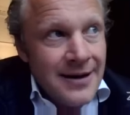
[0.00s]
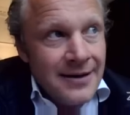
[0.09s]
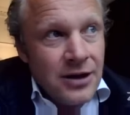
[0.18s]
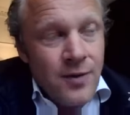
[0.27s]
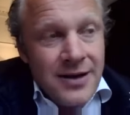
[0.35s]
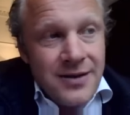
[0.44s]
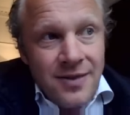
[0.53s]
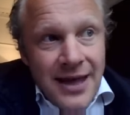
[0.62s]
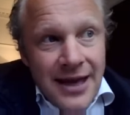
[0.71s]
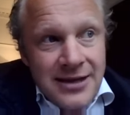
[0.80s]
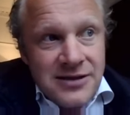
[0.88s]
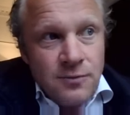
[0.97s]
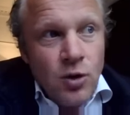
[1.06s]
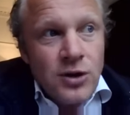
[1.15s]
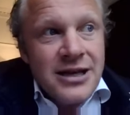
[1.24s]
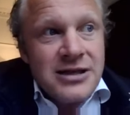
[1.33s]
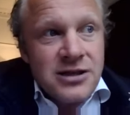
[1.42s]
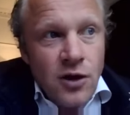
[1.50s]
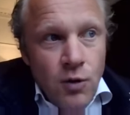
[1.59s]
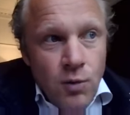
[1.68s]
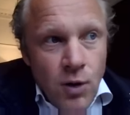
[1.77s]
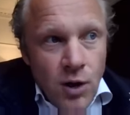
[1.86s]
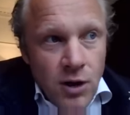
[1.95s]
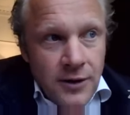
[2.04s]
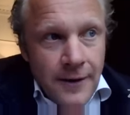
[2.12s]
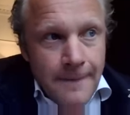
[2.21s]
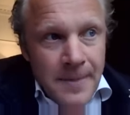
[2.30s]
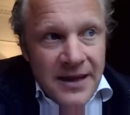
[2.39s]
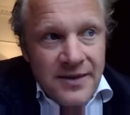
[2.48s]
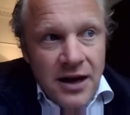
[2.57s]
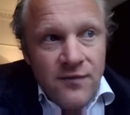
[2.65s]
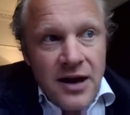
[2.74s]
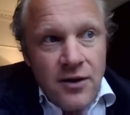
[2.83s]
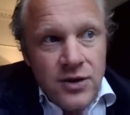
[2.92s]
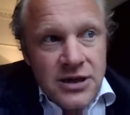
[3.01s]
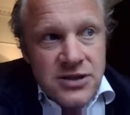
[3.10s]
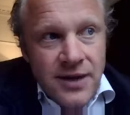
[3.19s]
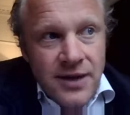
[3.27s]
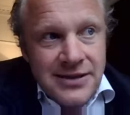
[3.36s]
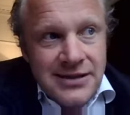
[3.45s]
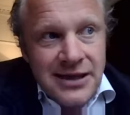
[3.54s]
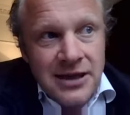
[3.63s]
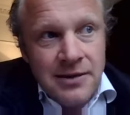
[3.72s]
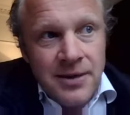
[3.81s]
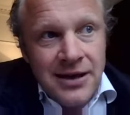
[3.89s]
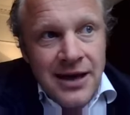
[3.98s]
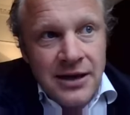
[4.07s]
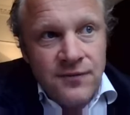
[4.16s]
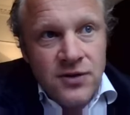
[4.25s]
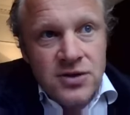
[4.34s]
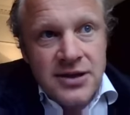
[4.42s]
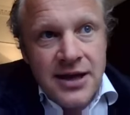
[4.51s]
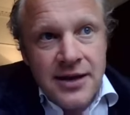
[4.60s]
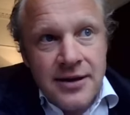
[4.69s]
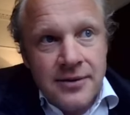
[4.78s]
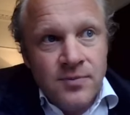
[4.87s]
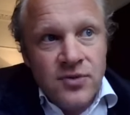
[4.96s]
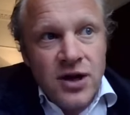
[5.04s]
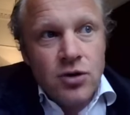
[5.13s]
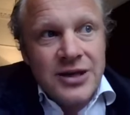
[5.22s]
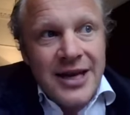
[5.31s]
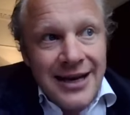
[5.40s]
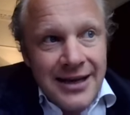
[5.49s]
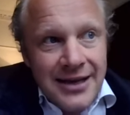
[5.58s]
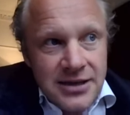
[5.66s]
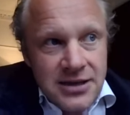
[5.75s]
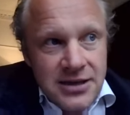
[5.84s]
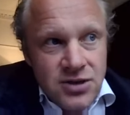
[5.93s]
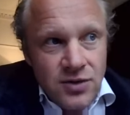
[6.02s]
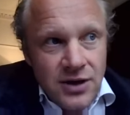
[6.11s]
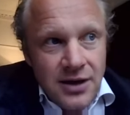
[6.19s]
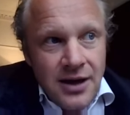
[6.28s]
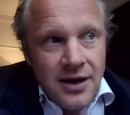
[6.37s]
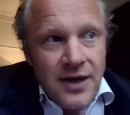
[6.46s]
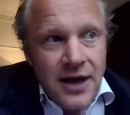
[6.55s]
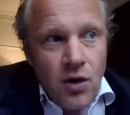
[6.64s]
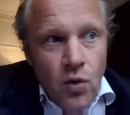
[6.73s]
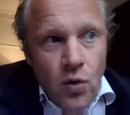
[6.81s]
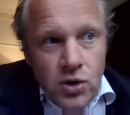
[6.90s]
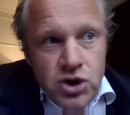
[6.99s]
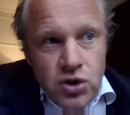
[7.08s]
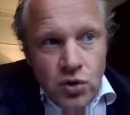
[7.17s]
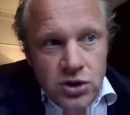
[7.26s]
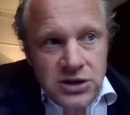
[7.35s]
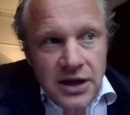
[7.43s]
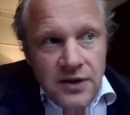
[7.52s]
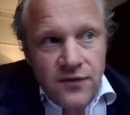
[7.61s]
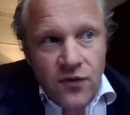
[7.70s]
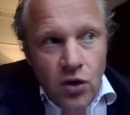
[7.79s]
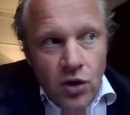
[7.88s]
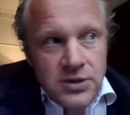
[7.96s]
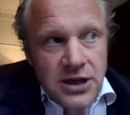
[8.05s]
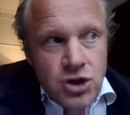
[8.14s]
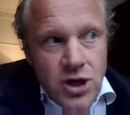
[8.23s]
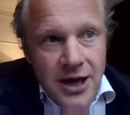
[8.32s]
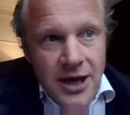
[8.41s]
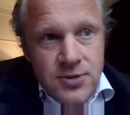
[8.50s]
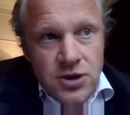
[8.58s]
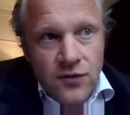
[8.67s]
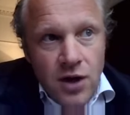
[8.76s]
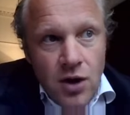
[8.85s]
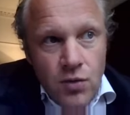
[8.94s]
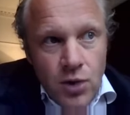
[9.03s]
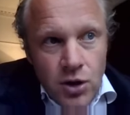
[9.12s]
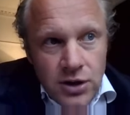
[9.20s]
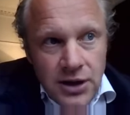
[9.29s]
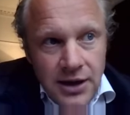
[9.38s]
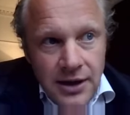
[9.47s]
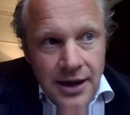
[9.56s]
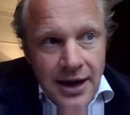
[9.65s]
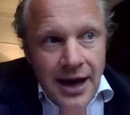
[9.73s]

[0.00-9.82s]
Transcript: The question then is, what is co-working? And there are various ways. It's a little bit like if you say the hotel industry. There are all sorts and forms and shapes of co-working.